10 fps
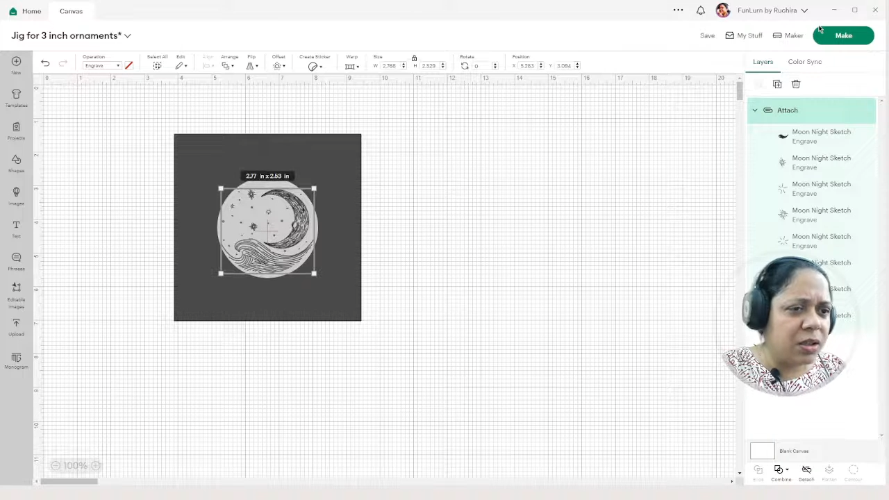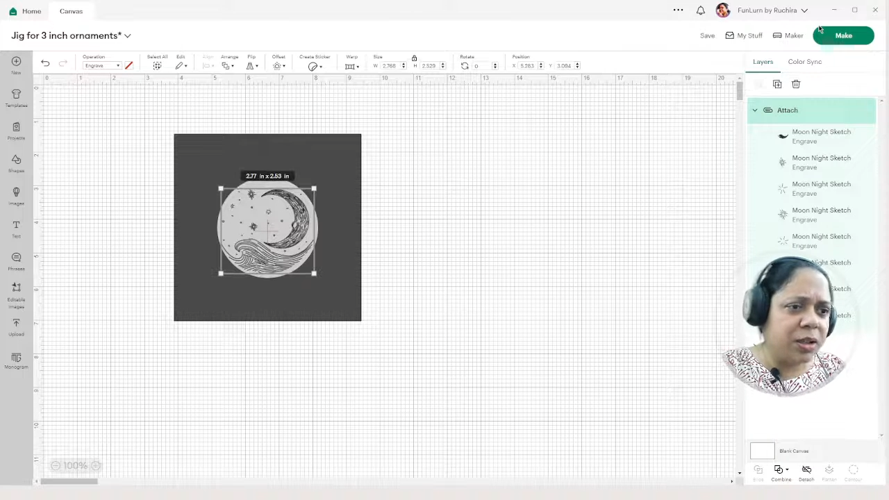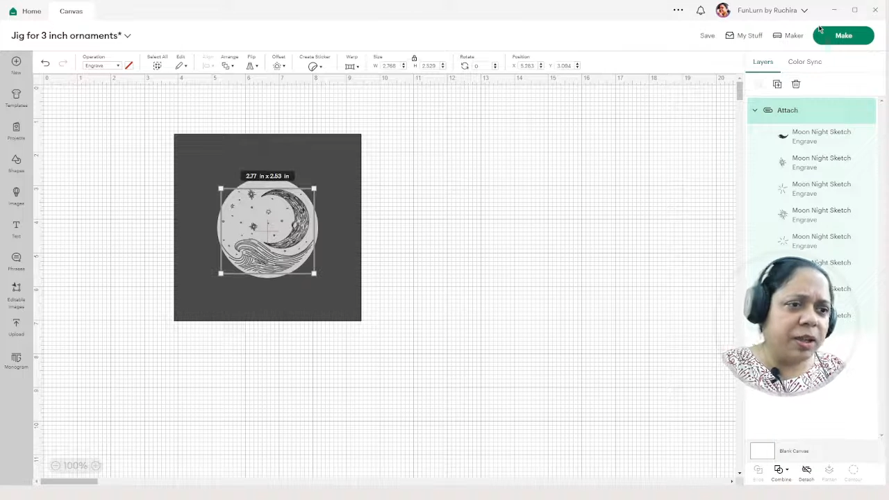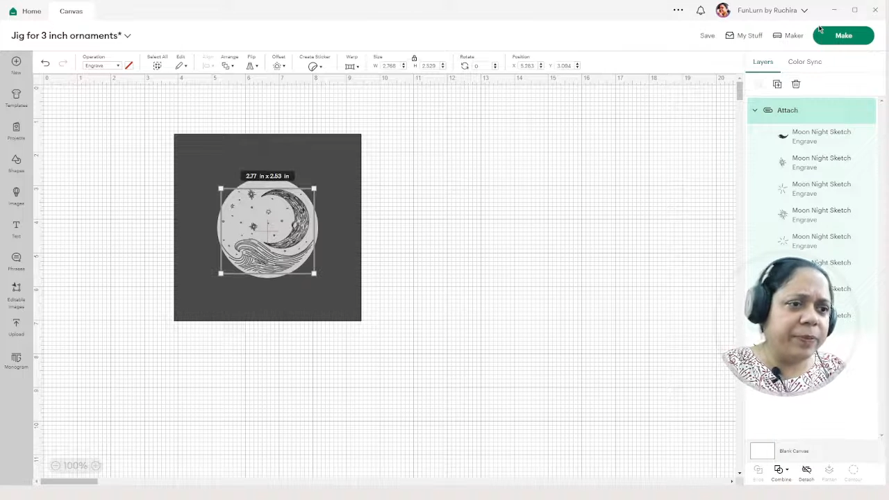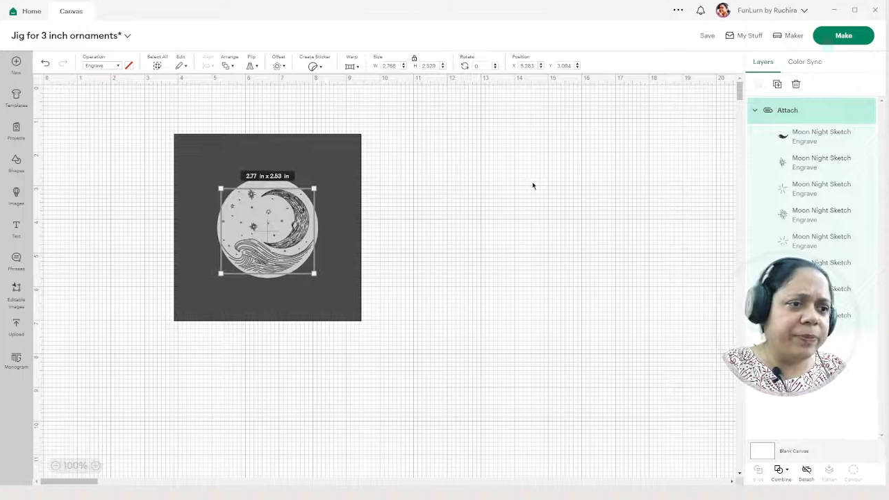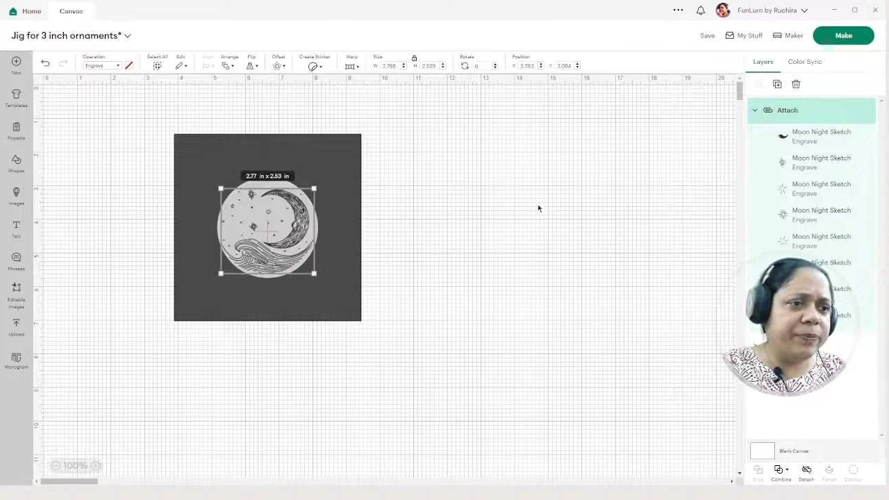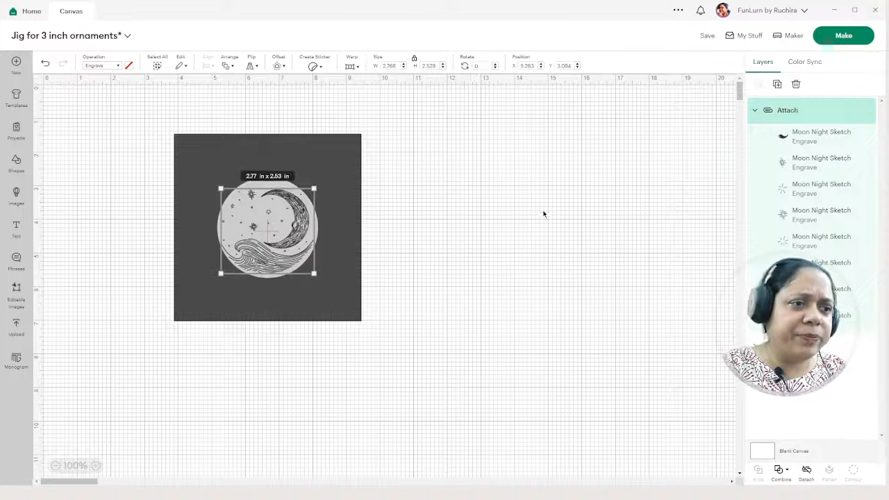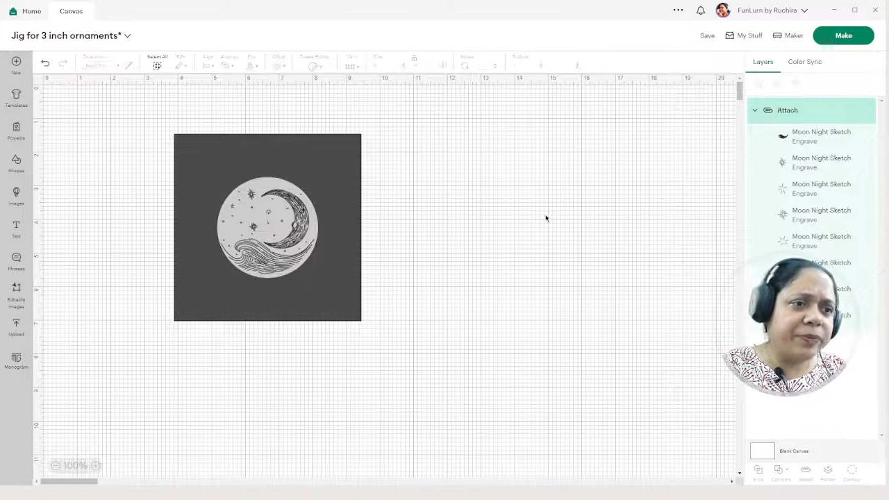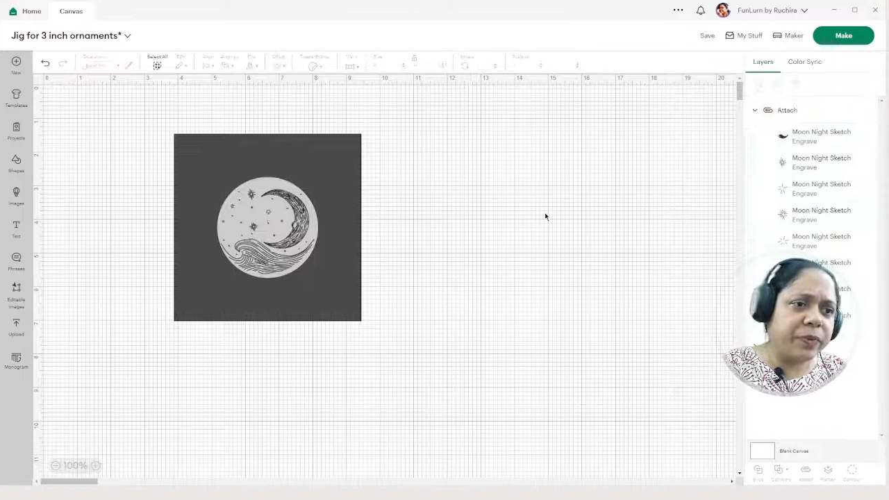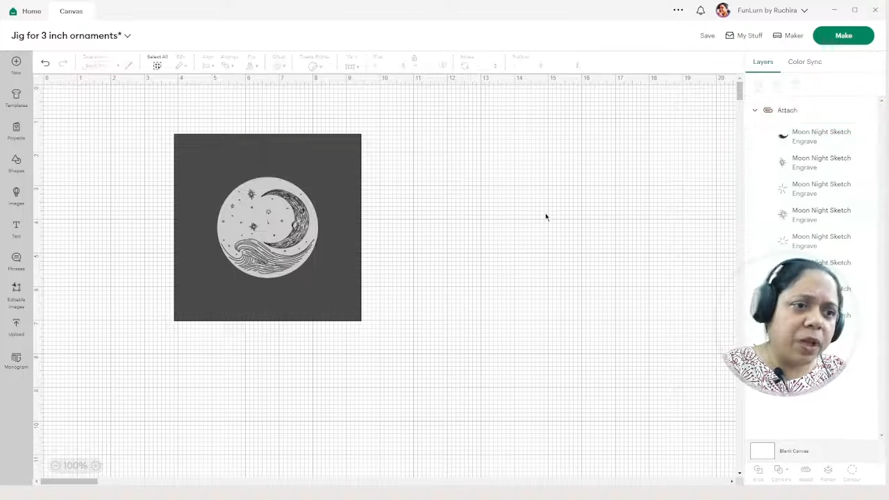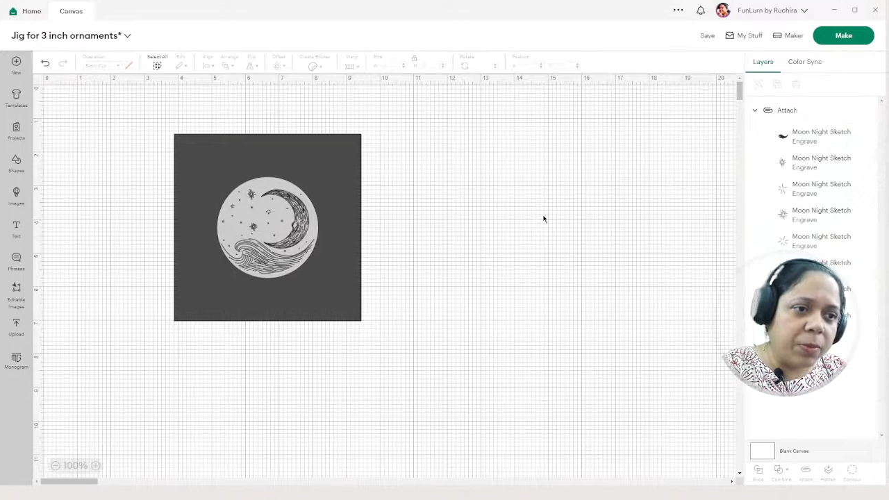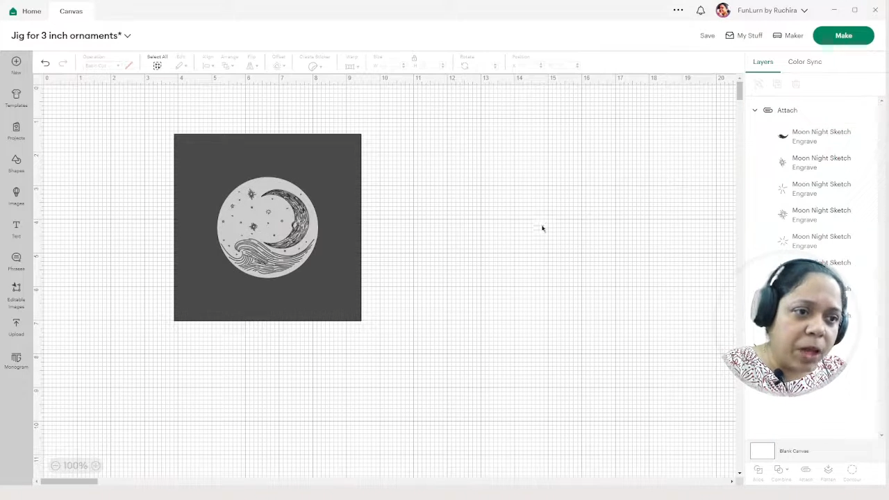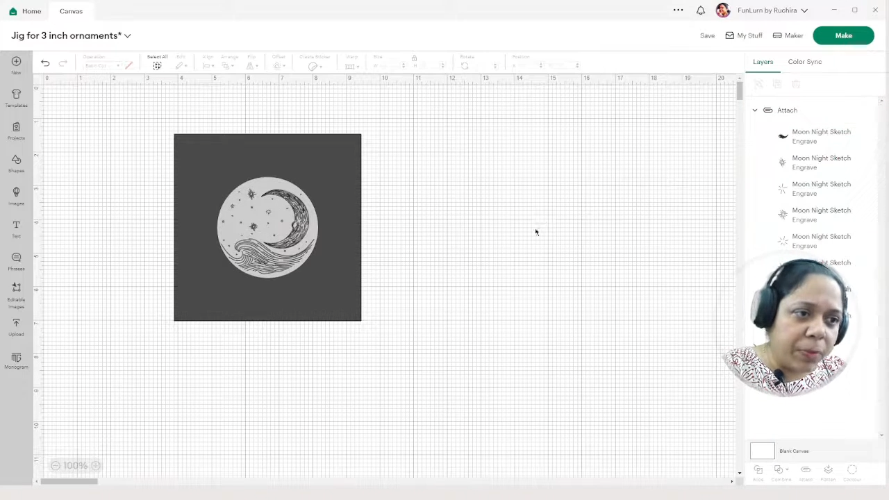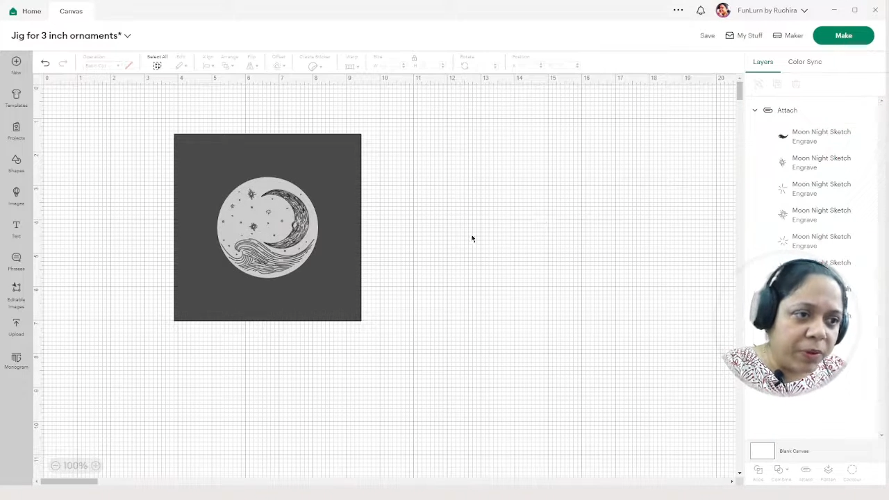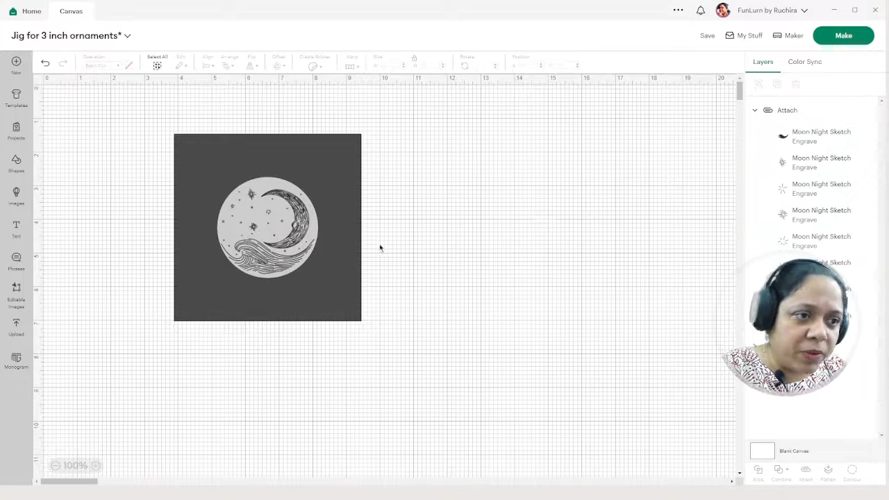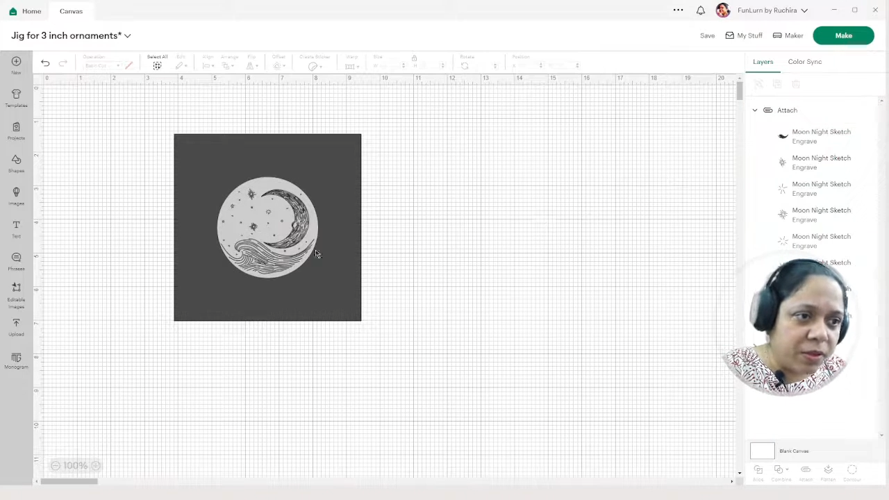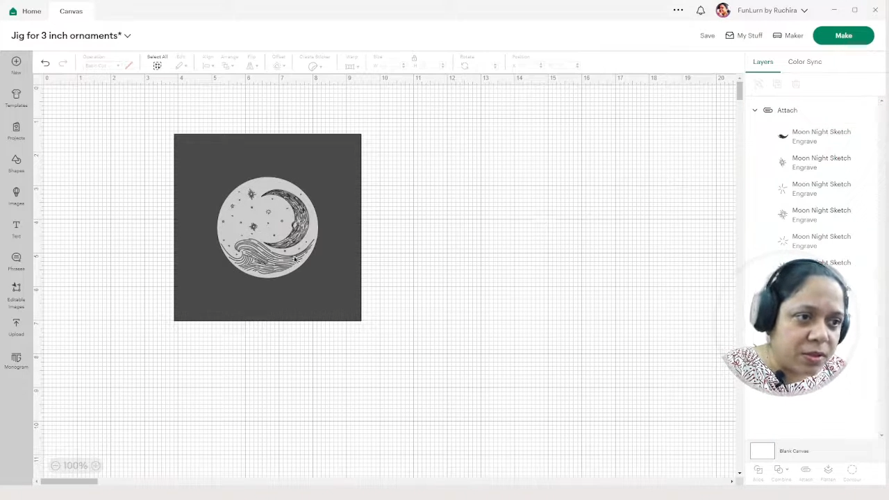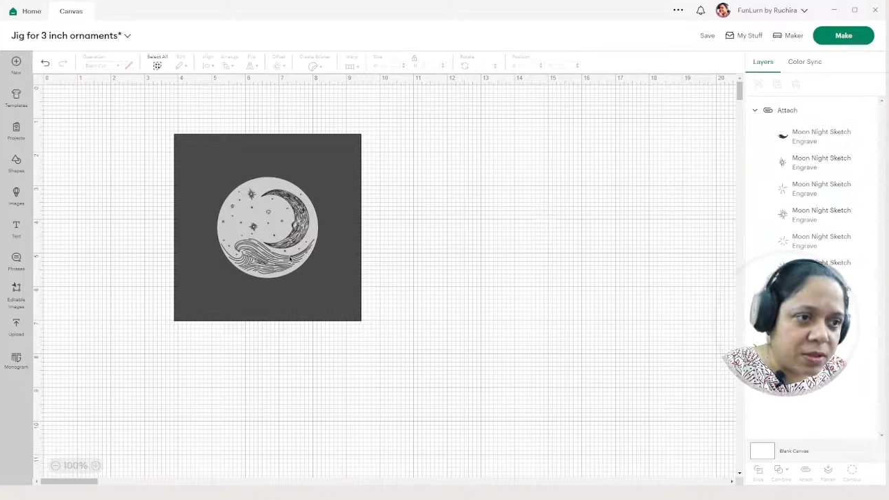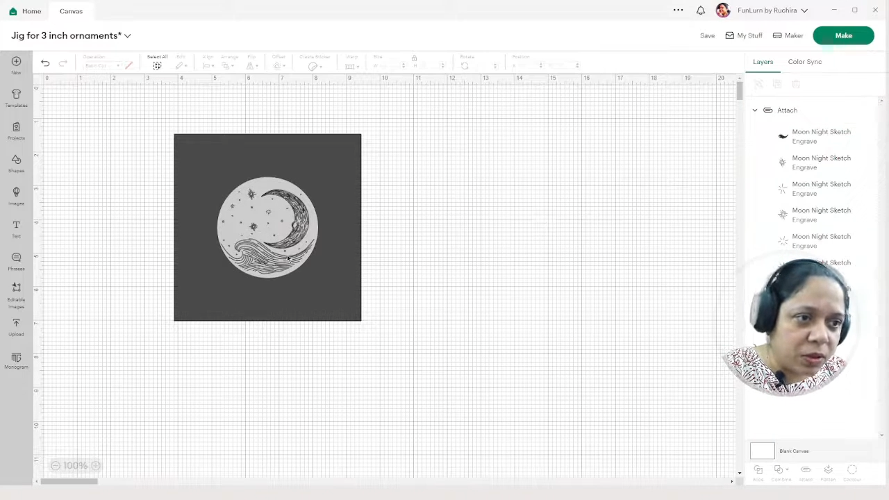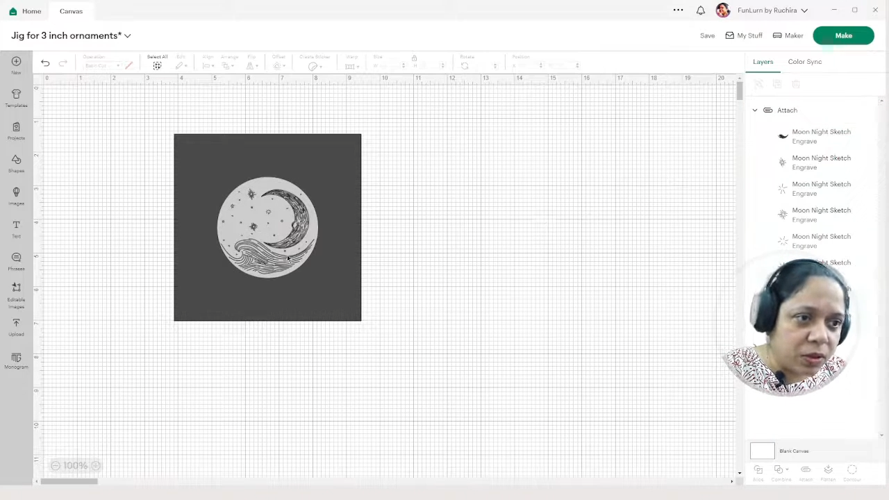Yeah, I'm happy with
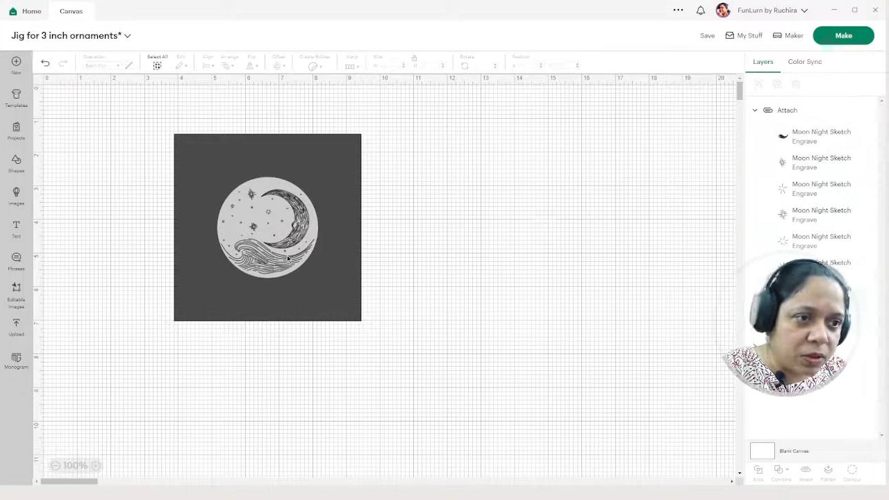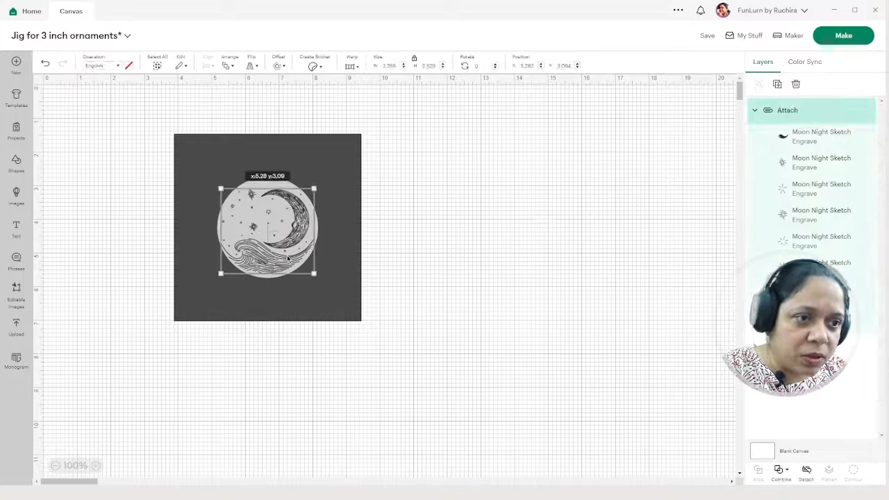this now.